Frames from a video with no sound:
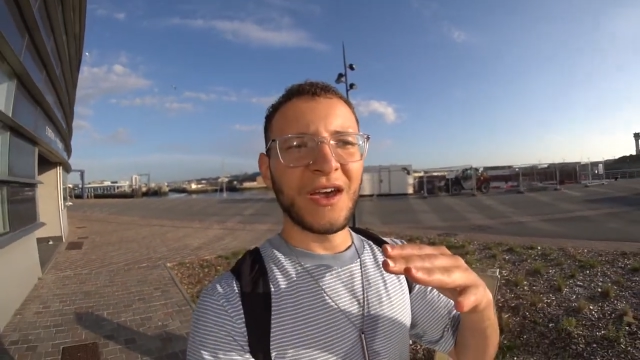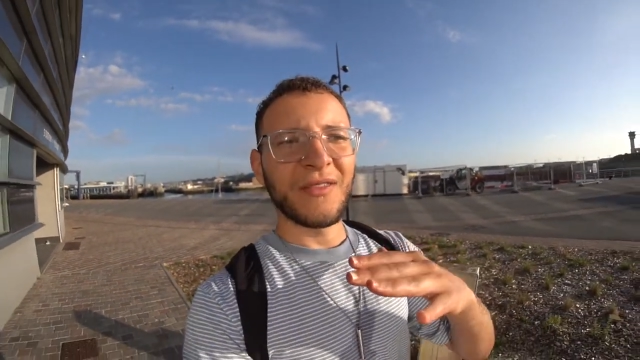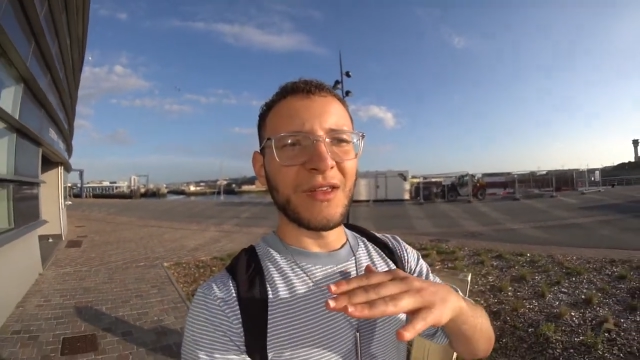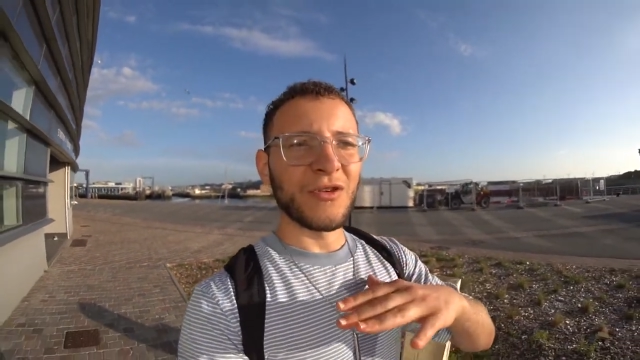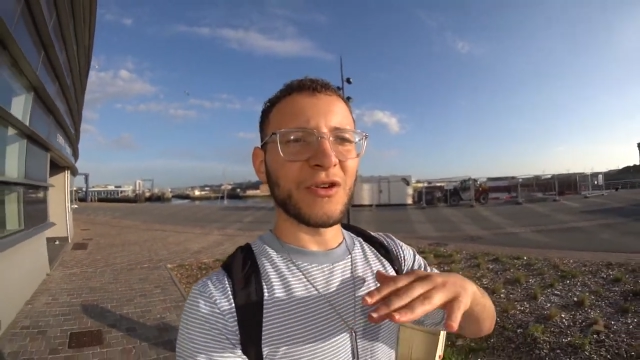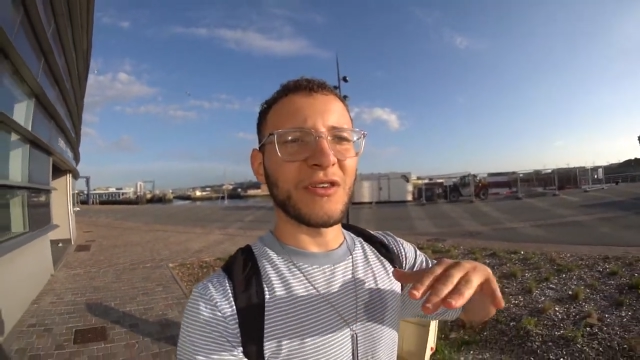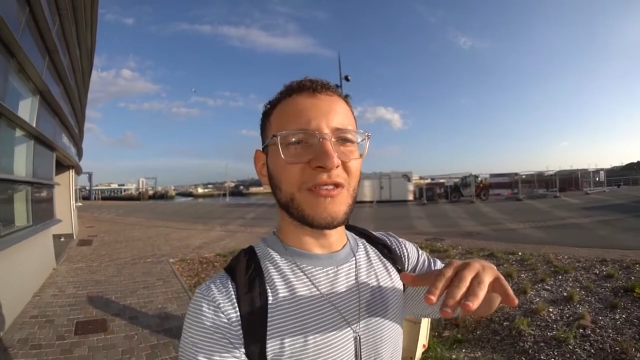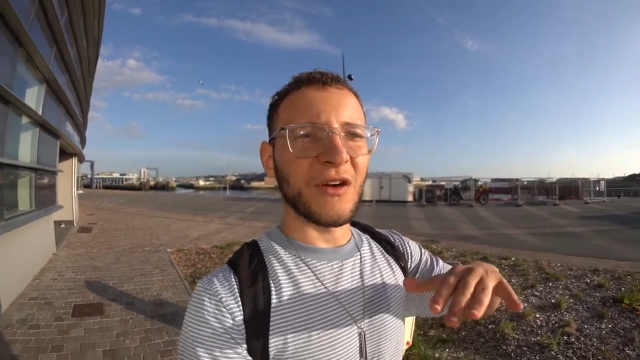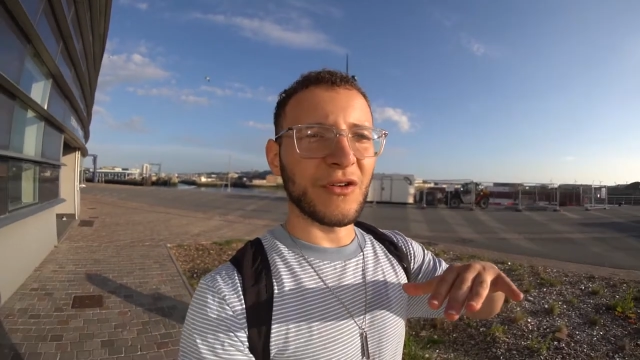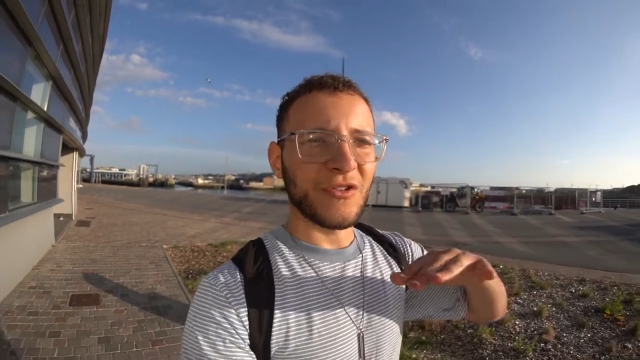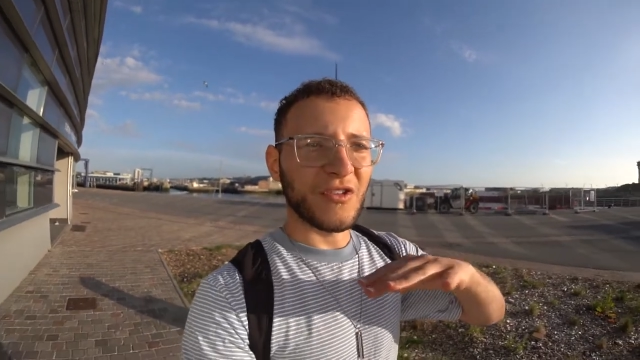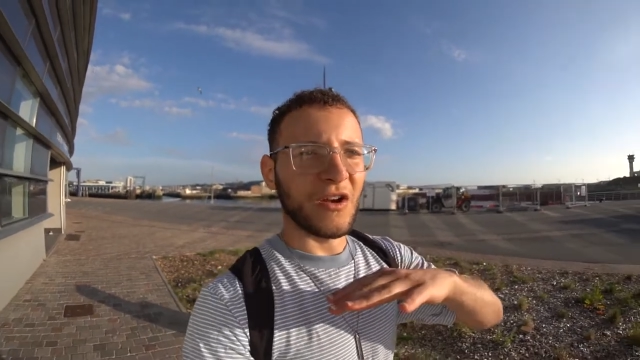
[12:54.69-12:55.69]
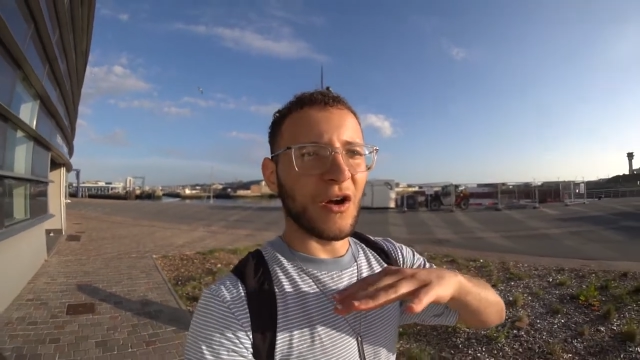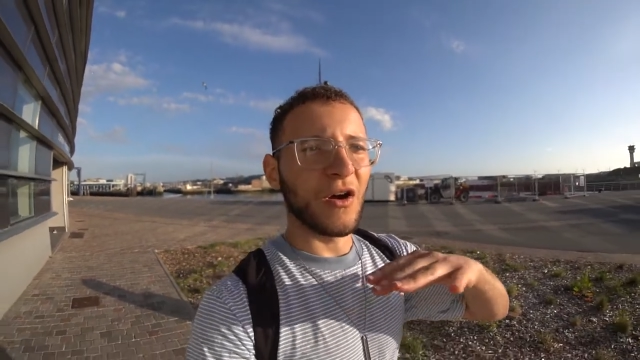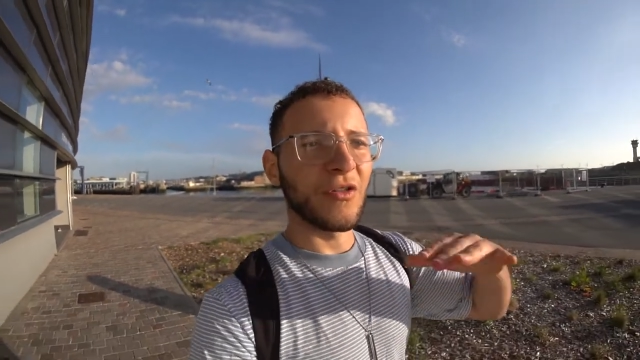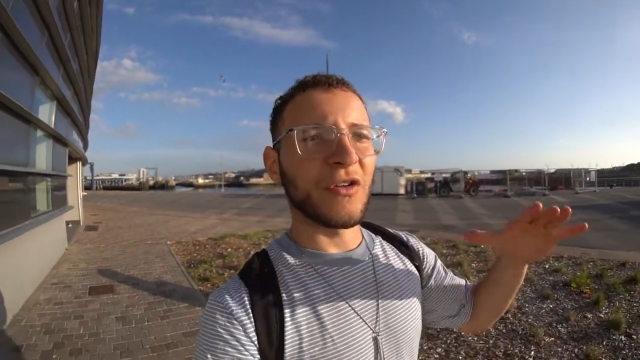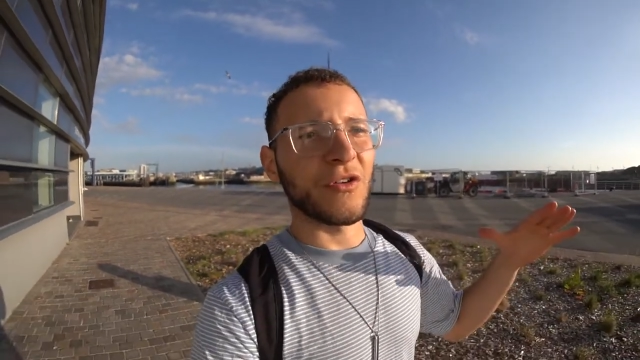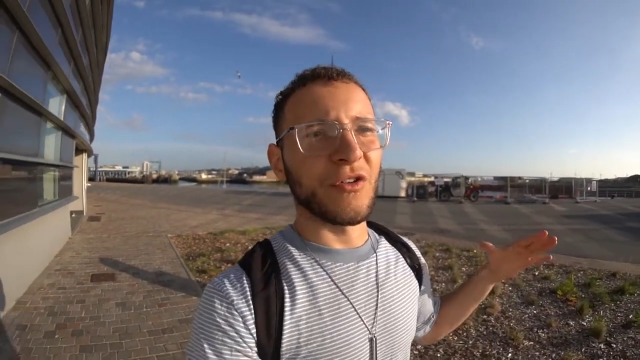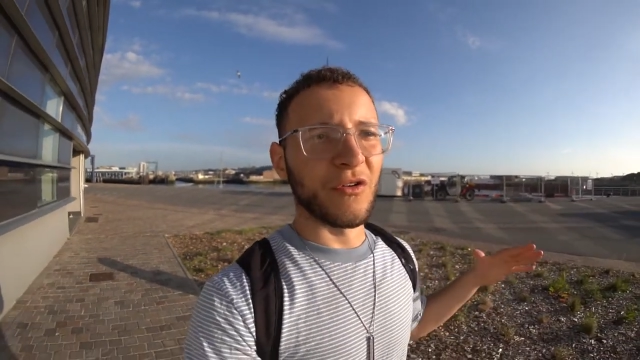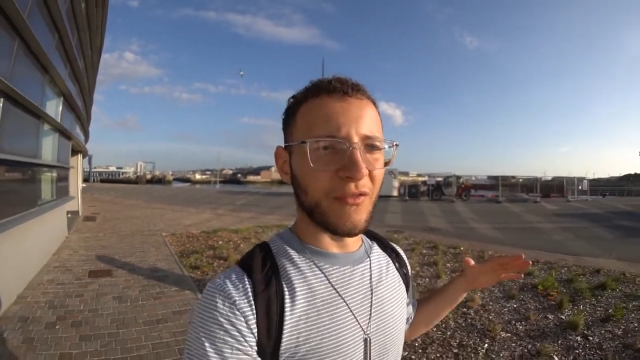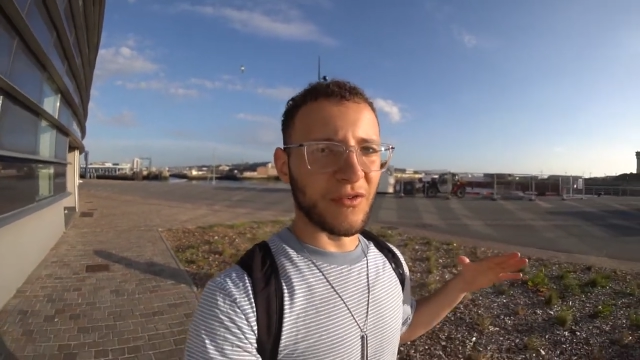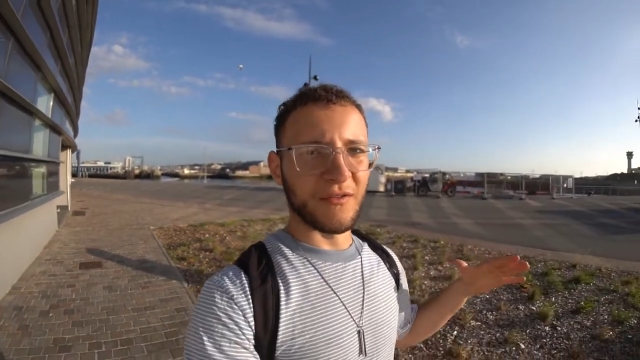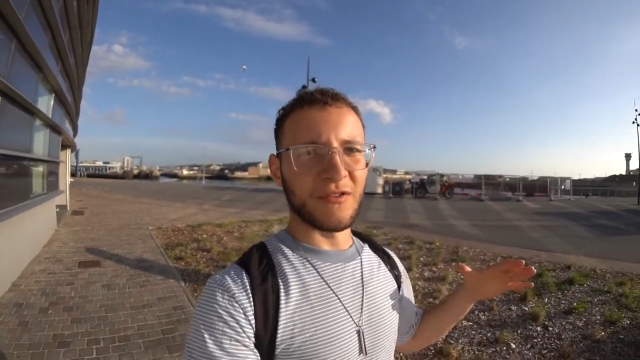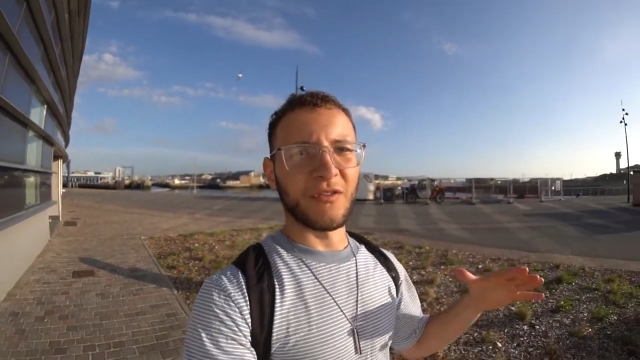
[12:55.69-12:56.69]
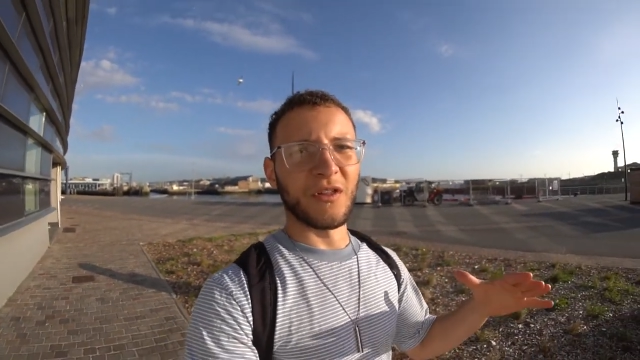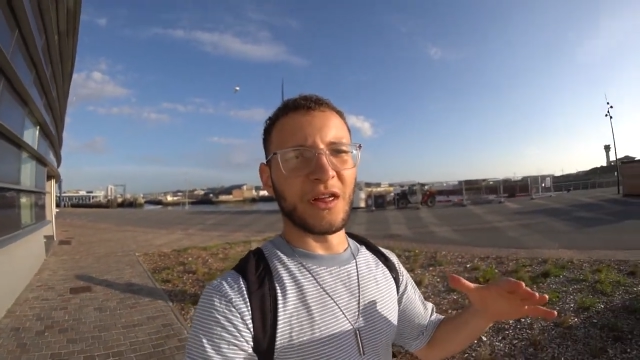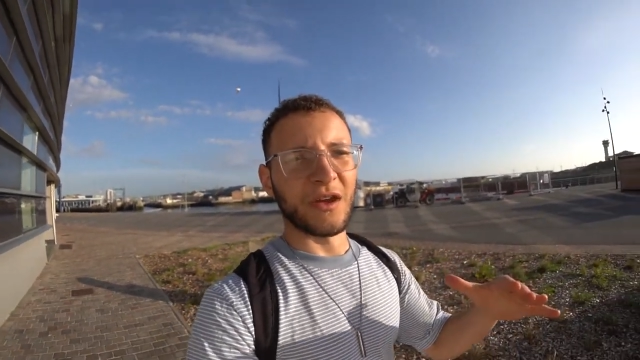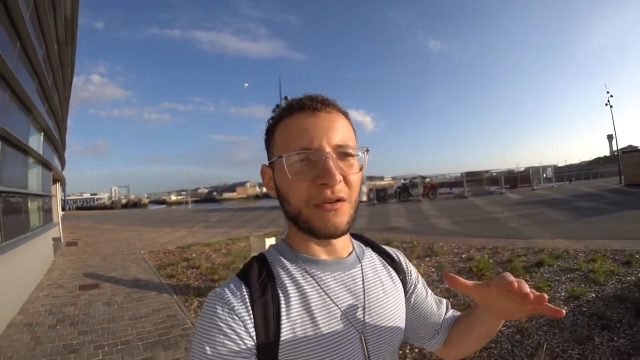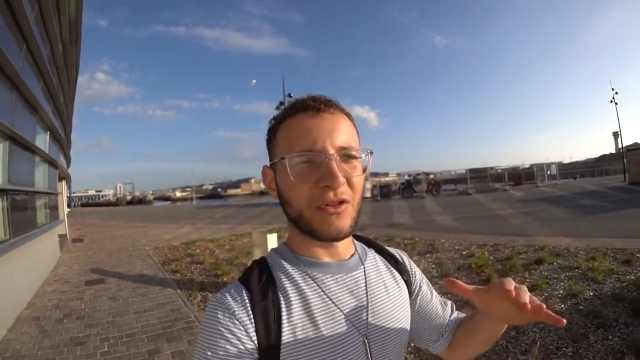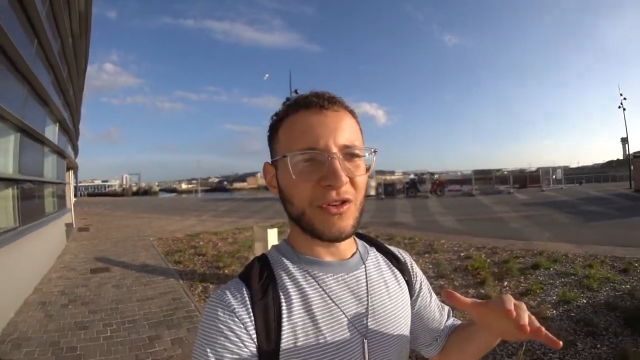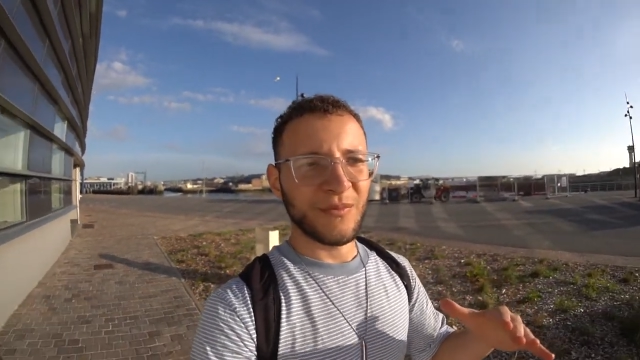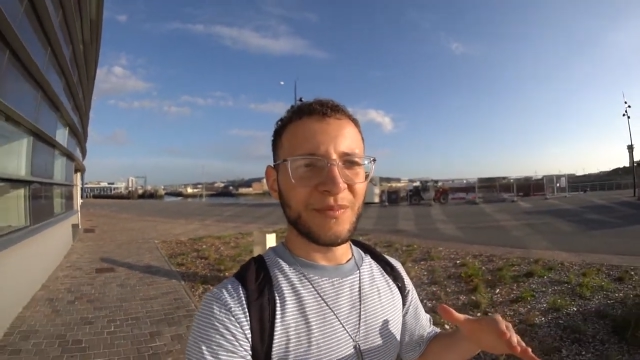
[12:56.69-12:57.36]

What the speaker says: then you can just understand all the other derivatives of the language.